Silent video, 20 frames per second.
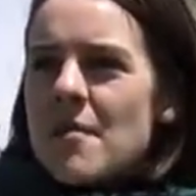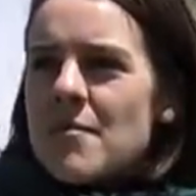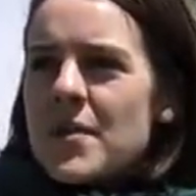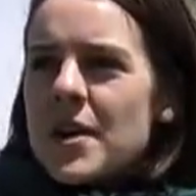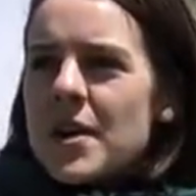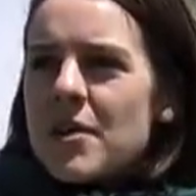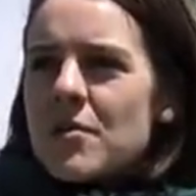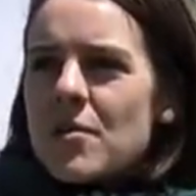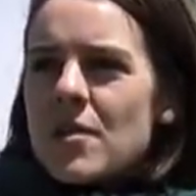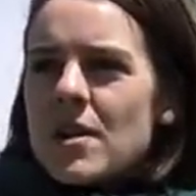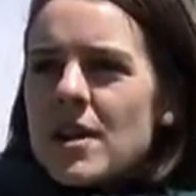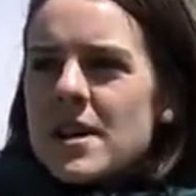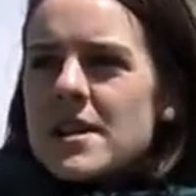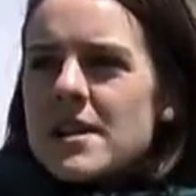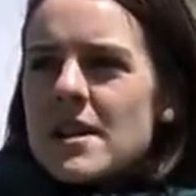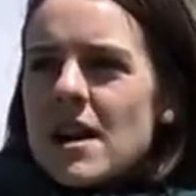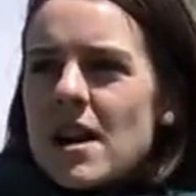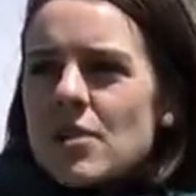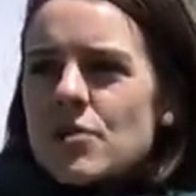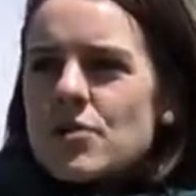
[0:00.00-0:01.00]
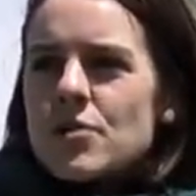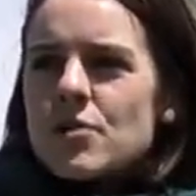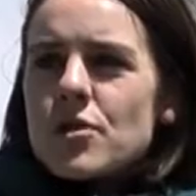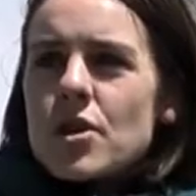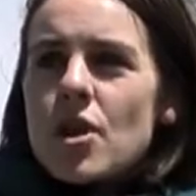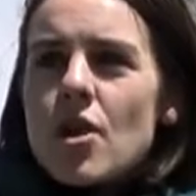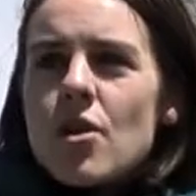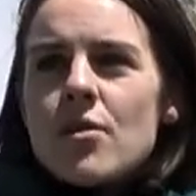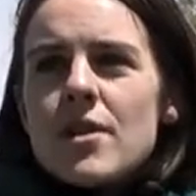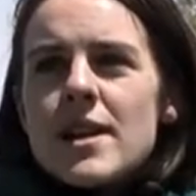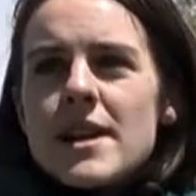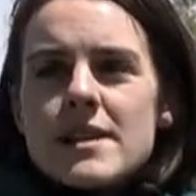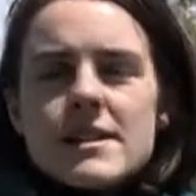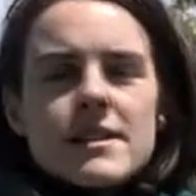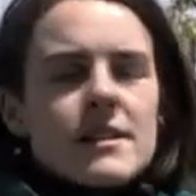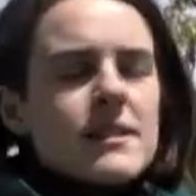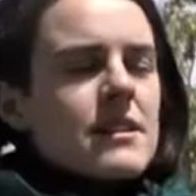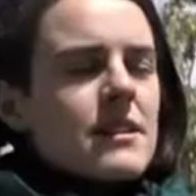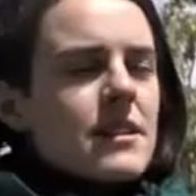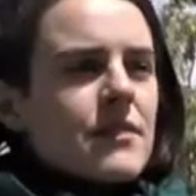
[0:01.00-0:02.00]
there were also go-ins
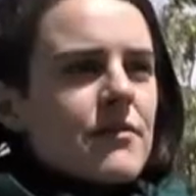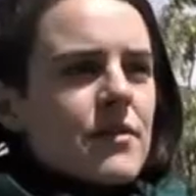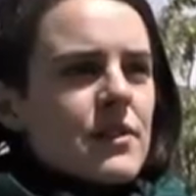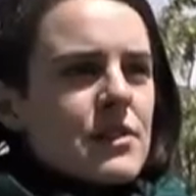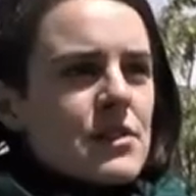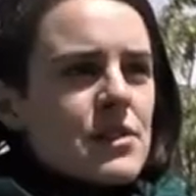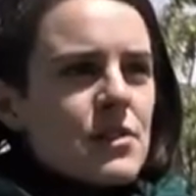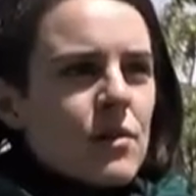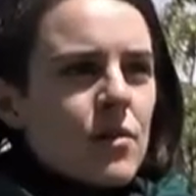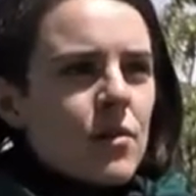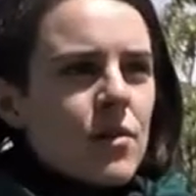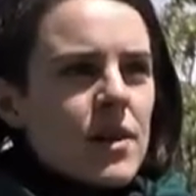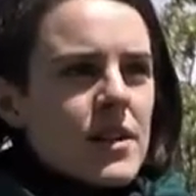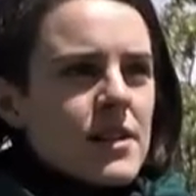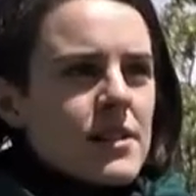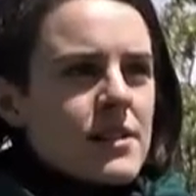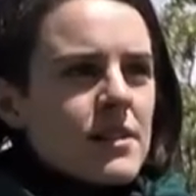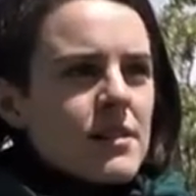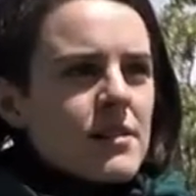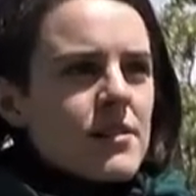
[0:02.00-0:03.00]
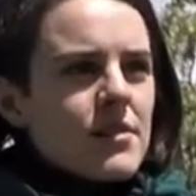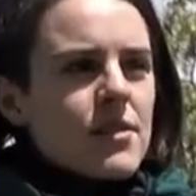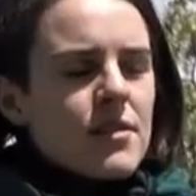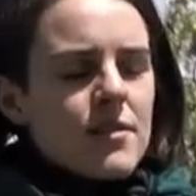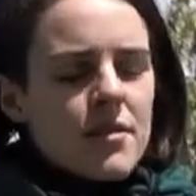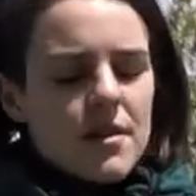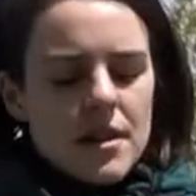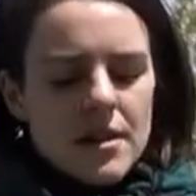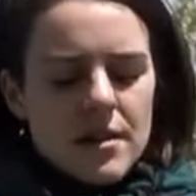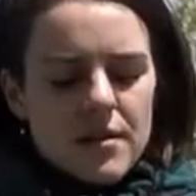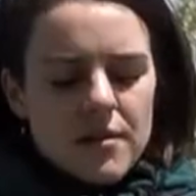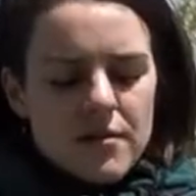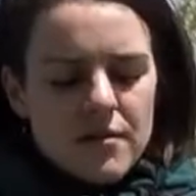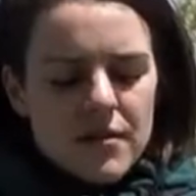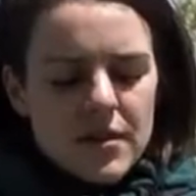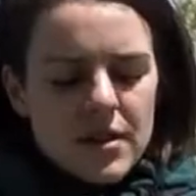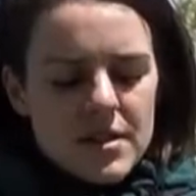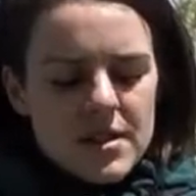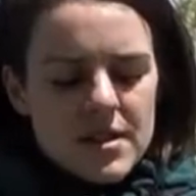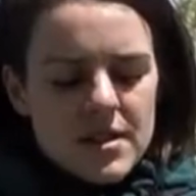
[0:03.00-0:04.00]
into different stores. The
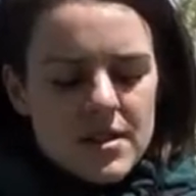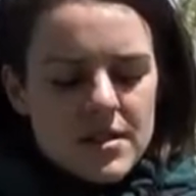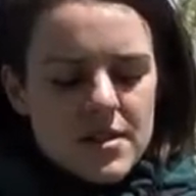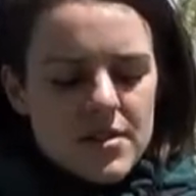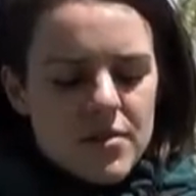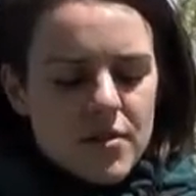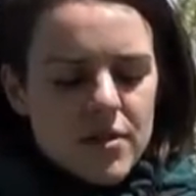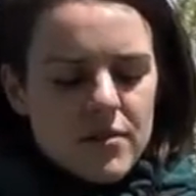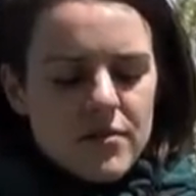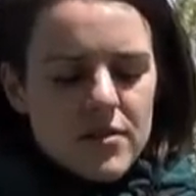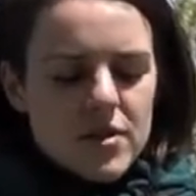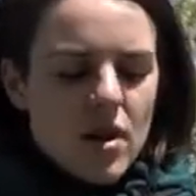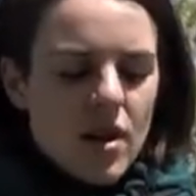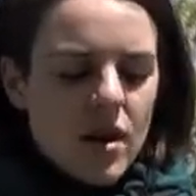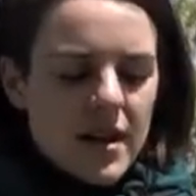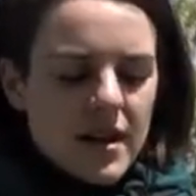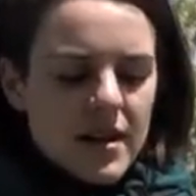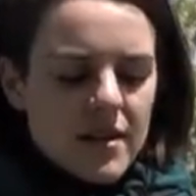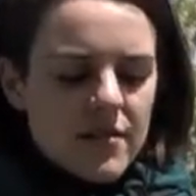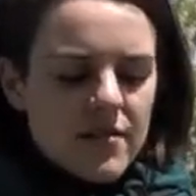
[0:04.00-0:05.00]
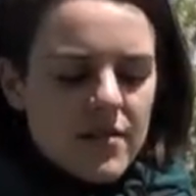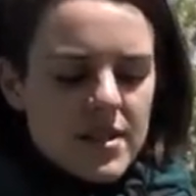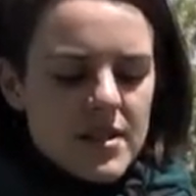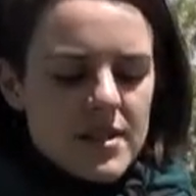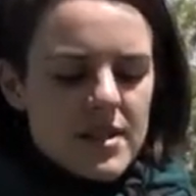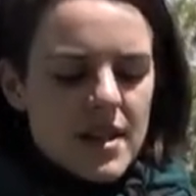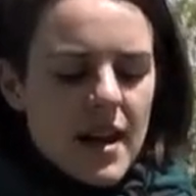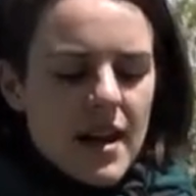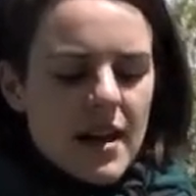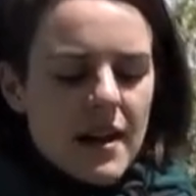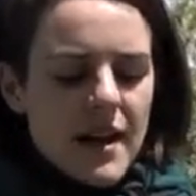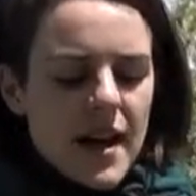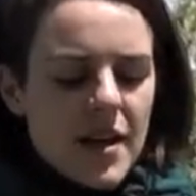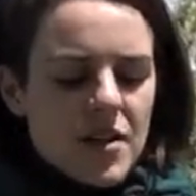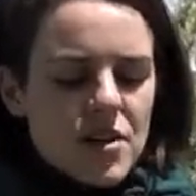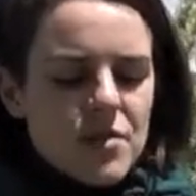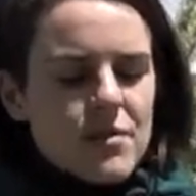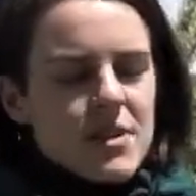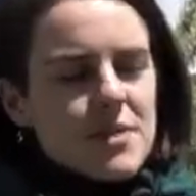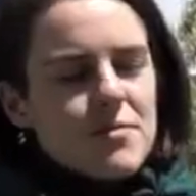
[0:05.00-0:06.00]
first sort of target of the Zeil
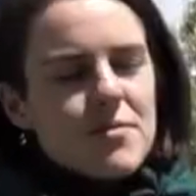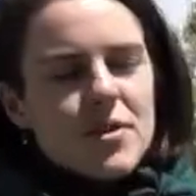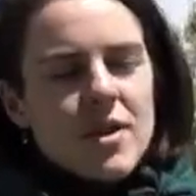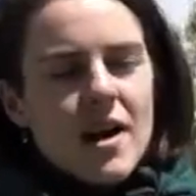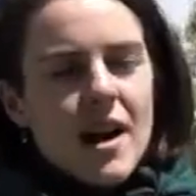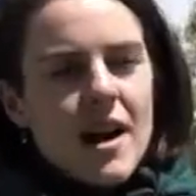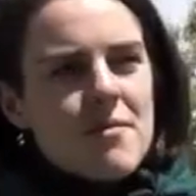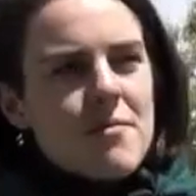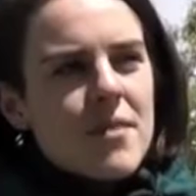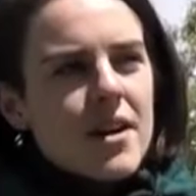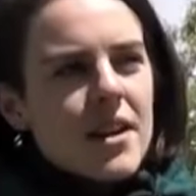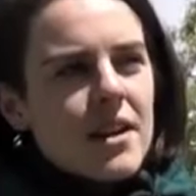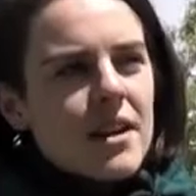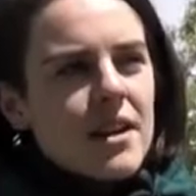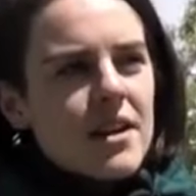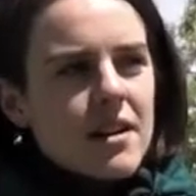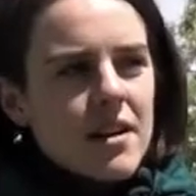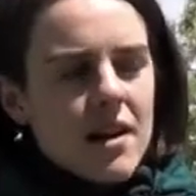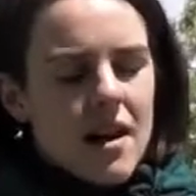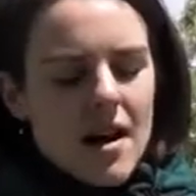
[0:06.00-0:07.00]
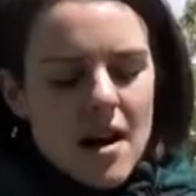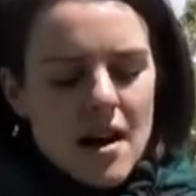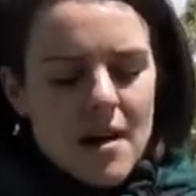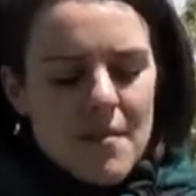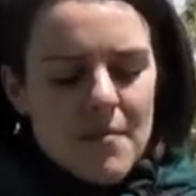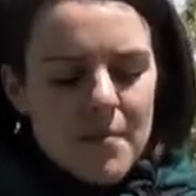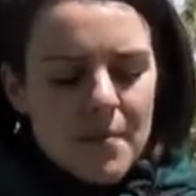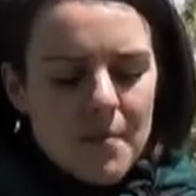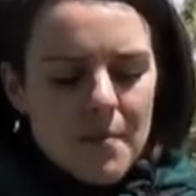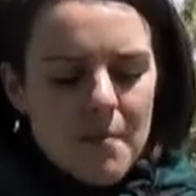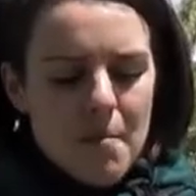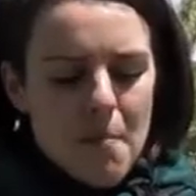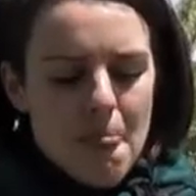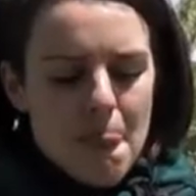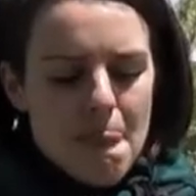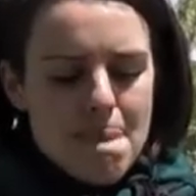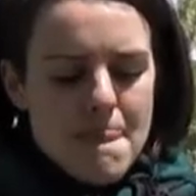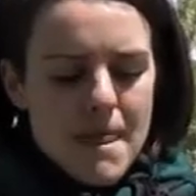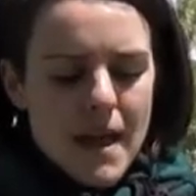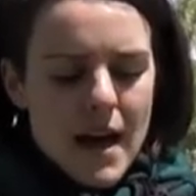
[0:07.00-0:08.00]
action was Primark,
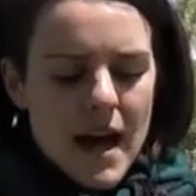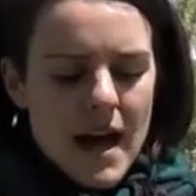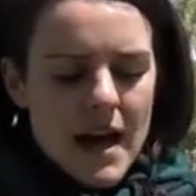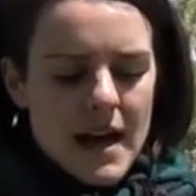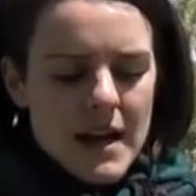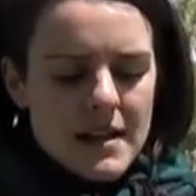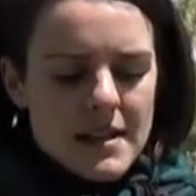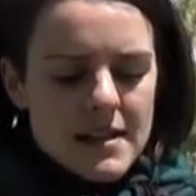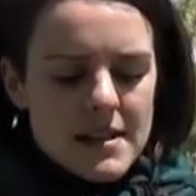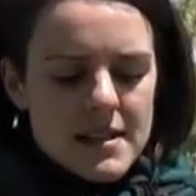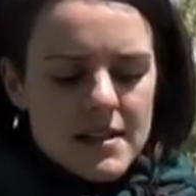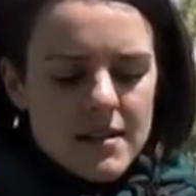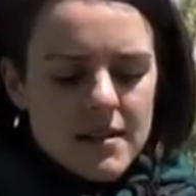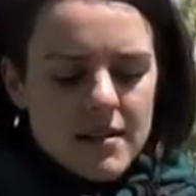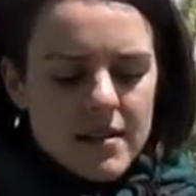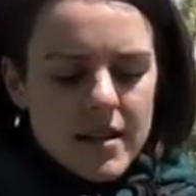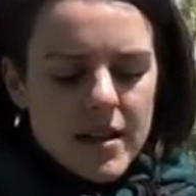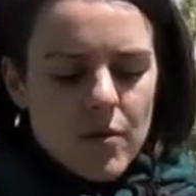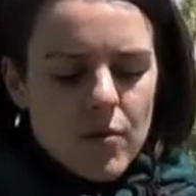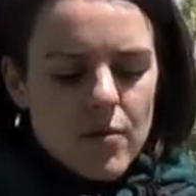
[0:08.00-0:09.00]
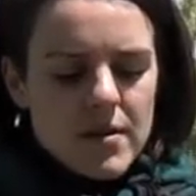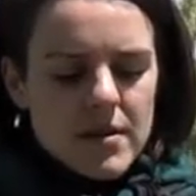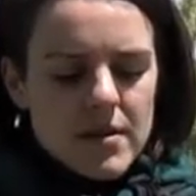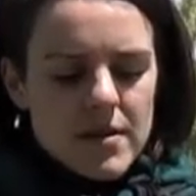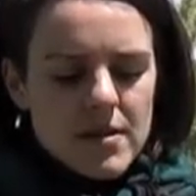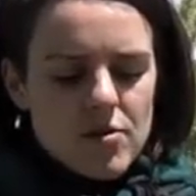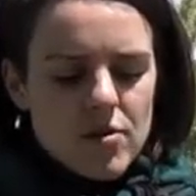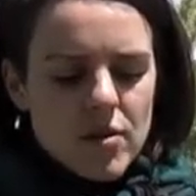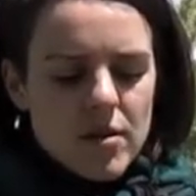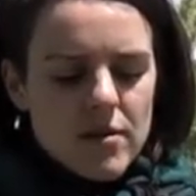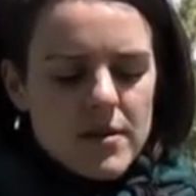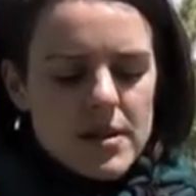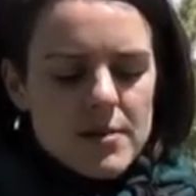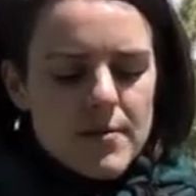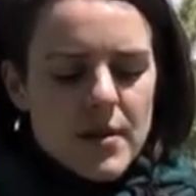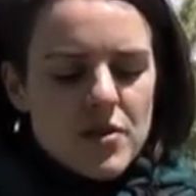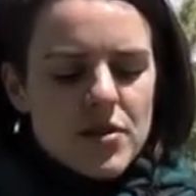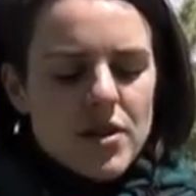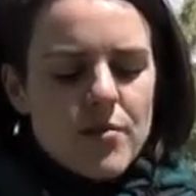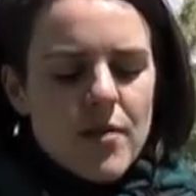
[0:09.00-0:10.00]
and it was sort of
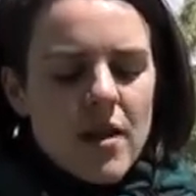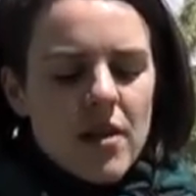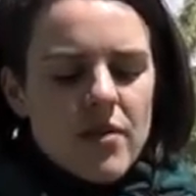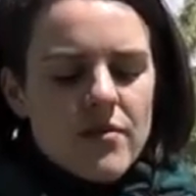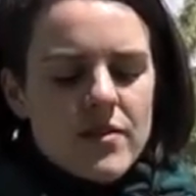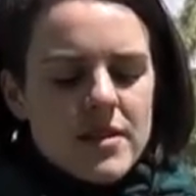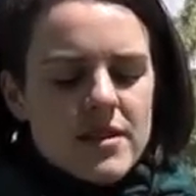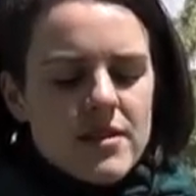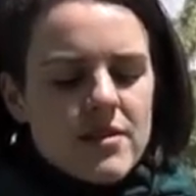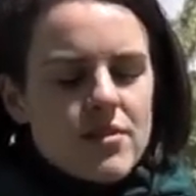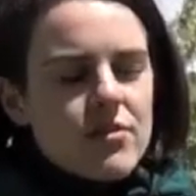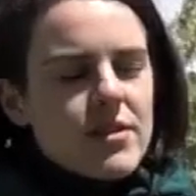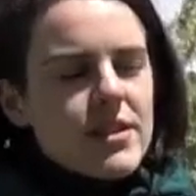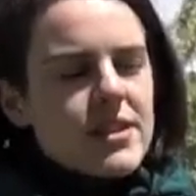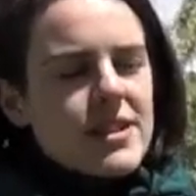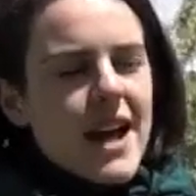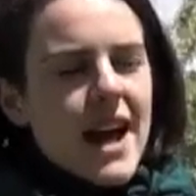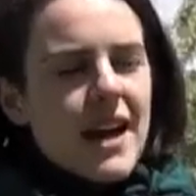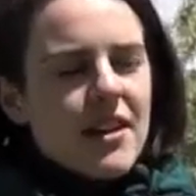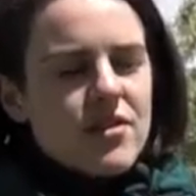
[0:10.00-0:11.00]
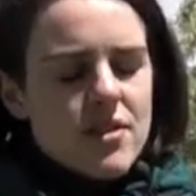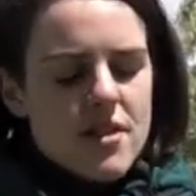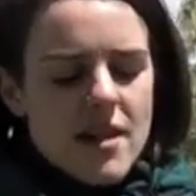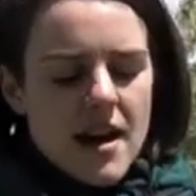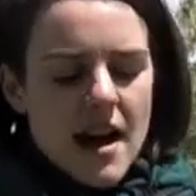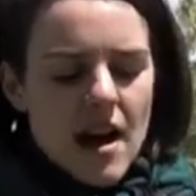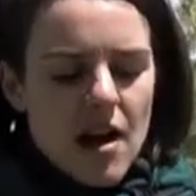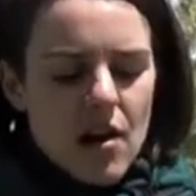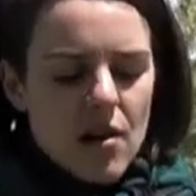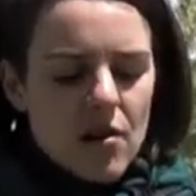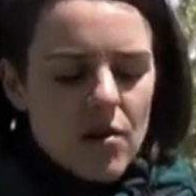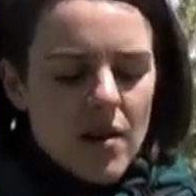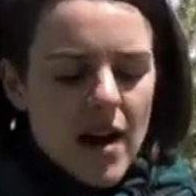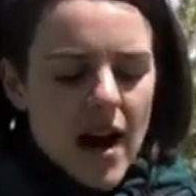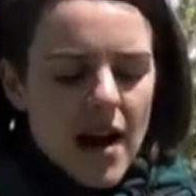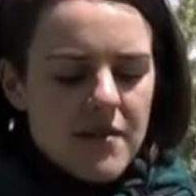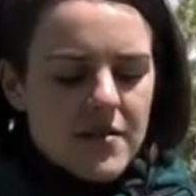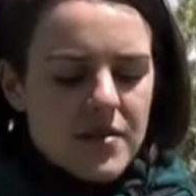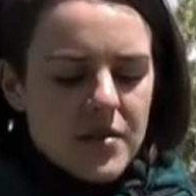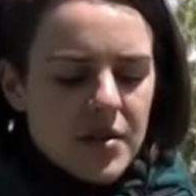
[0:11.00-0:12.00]
especially relevant to do this action now
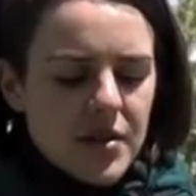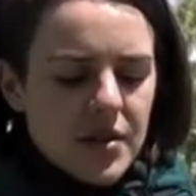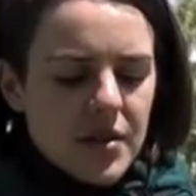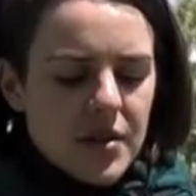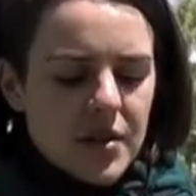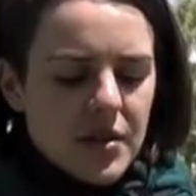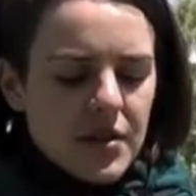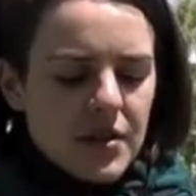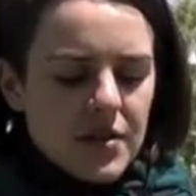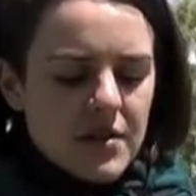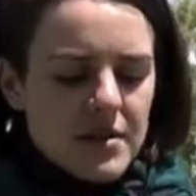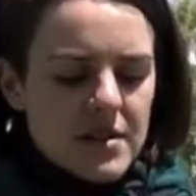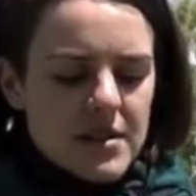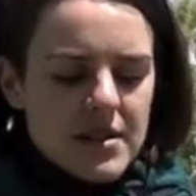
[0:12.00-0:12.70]
after